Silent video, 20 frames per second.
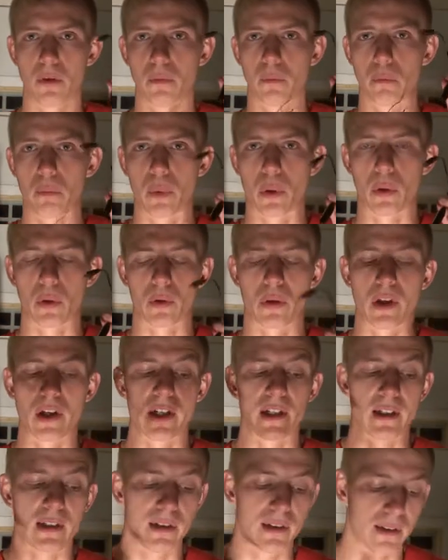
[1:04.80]
per
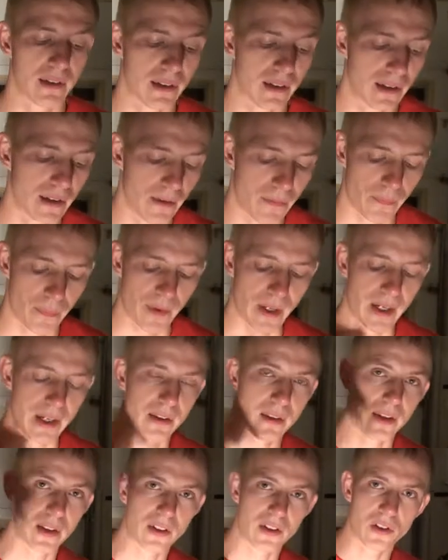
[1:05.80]
light, and
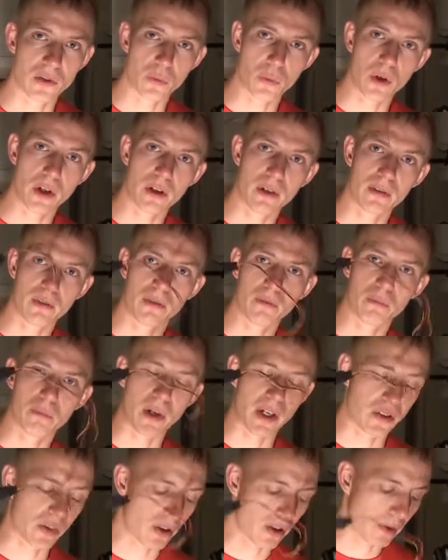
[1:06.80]
this is what
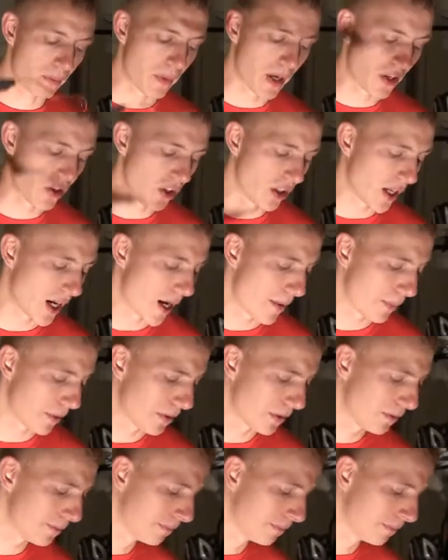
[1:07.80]
makes all the magic happen.